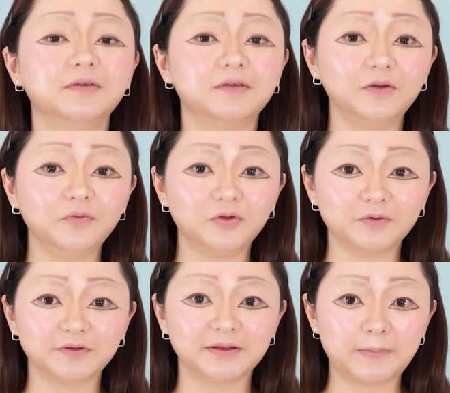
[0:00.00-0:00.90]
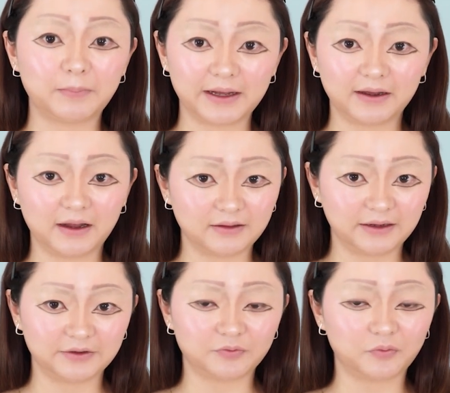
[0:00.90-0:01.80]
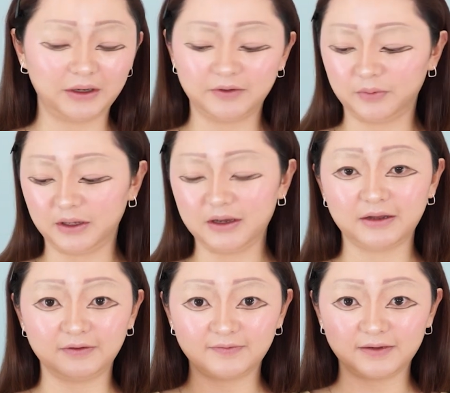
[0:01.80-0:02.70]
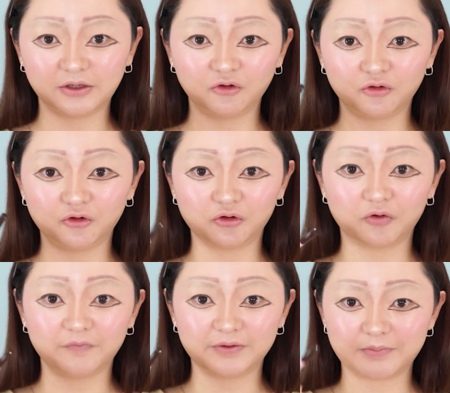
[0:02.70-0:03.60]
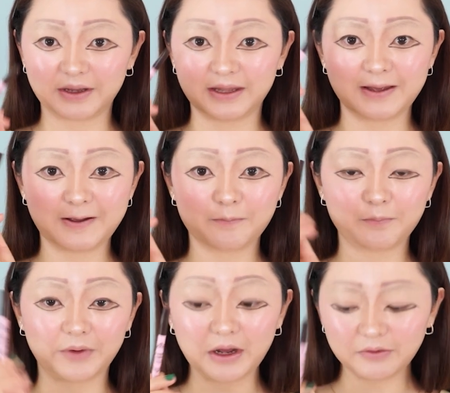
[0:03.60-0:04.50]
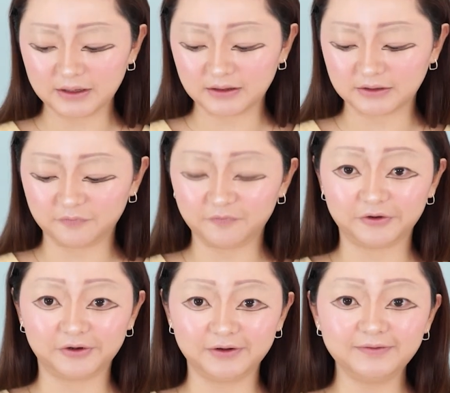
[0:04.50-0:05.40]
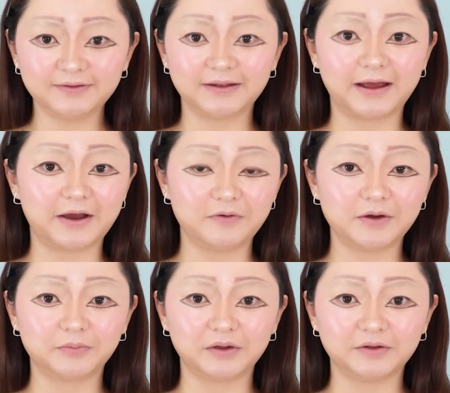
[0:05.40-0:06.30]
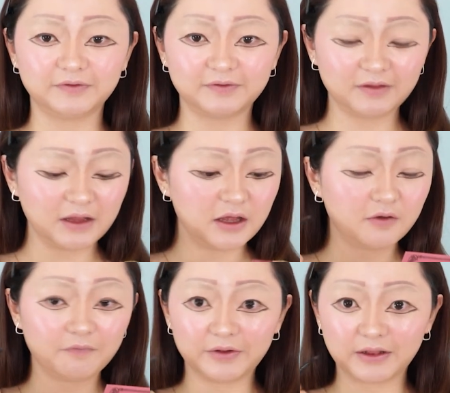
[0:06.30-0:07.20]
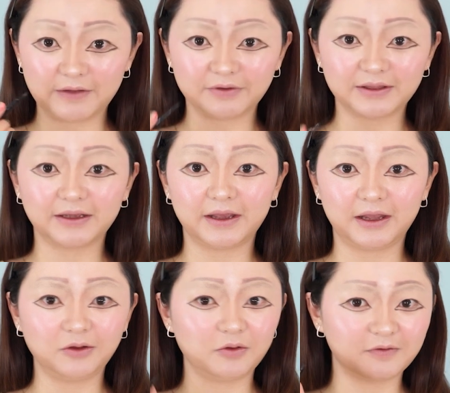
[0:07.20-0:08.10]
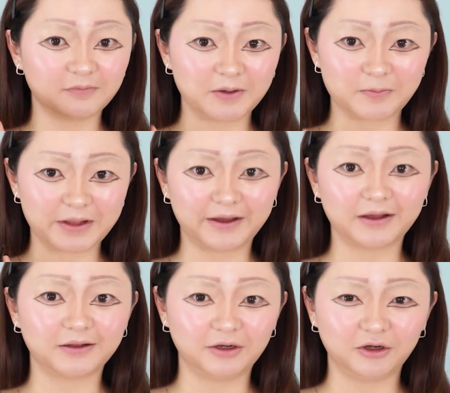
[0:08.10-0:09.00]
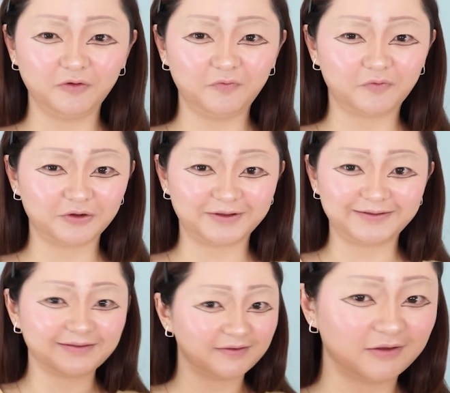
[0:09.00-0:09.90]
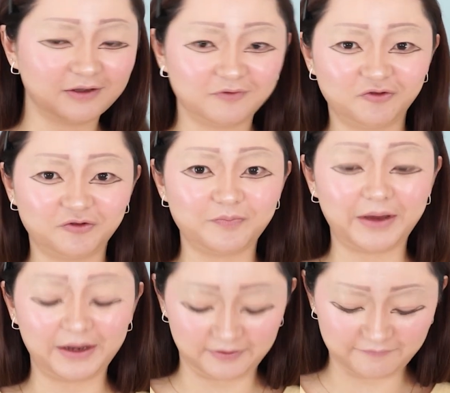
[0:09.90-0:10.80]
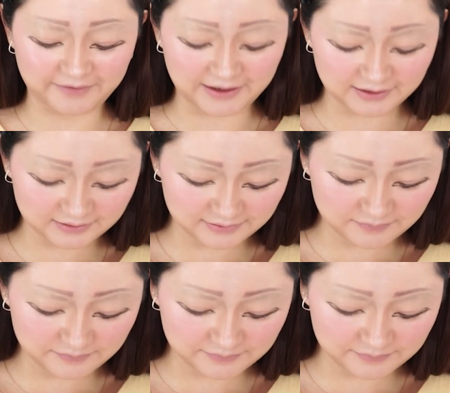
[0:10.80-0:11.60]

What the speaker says: instead of using the black eyeliner right away, I decided to draw with my brown eyeliner first. Now I'm gonna just fill everything in using my black eyeliner for this dramatic effect.